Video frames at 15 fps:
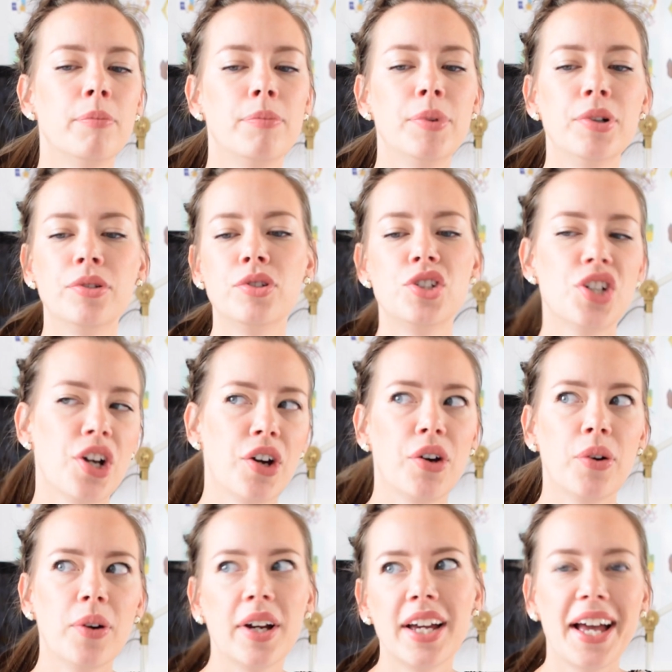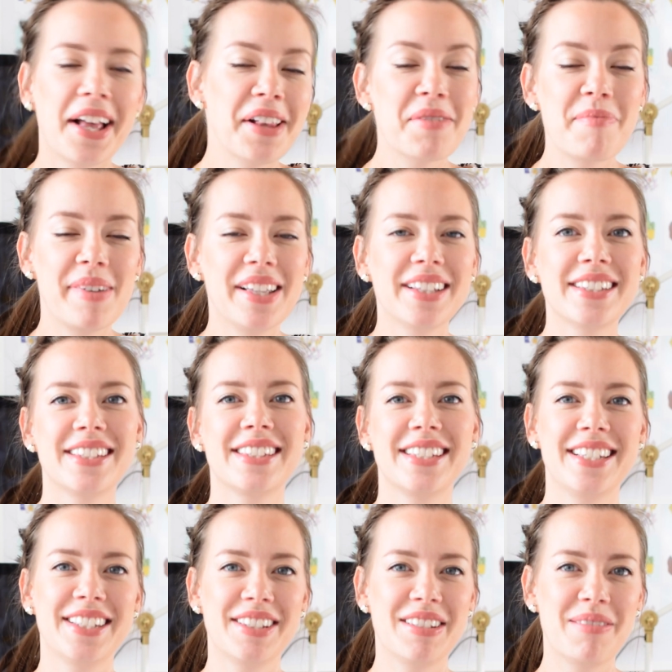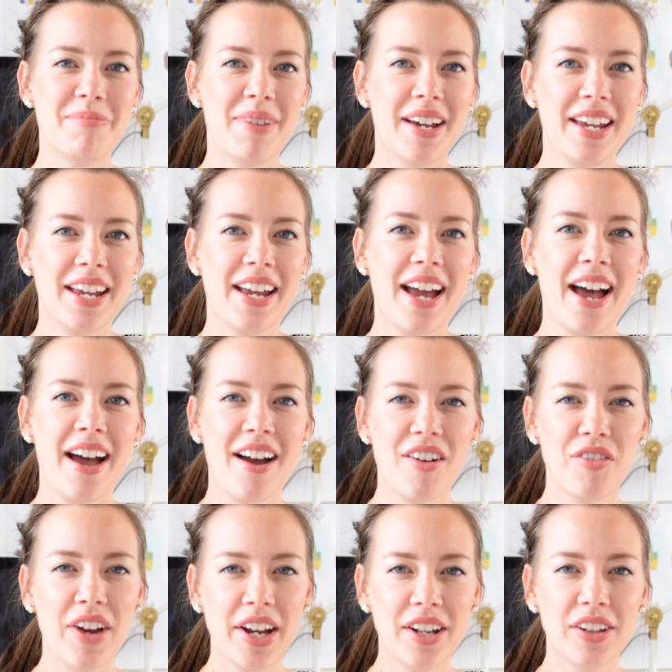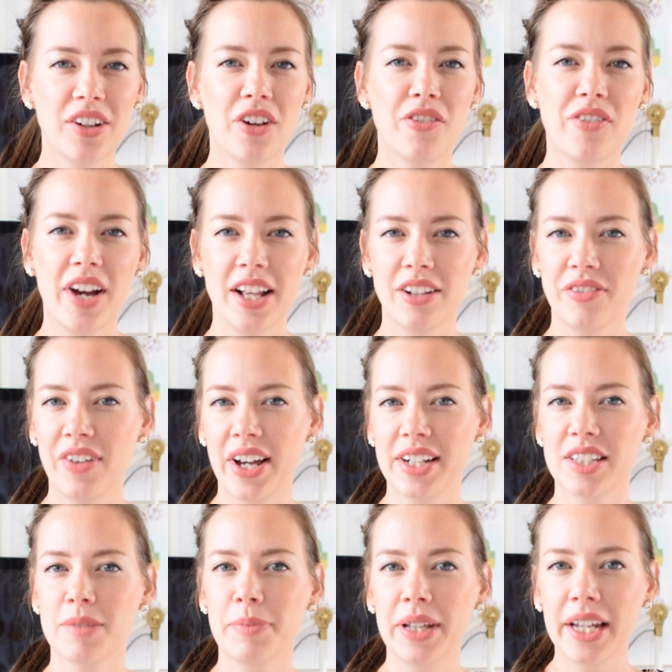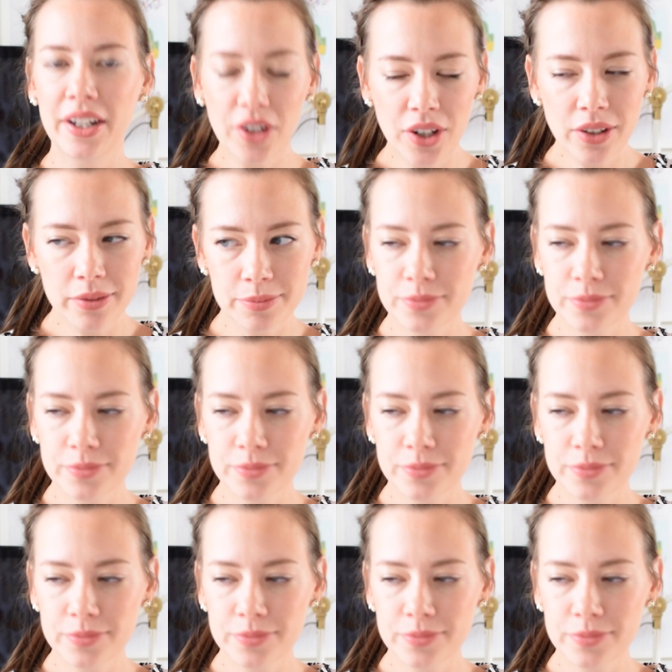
Bujo elements into my regular Filofax planner.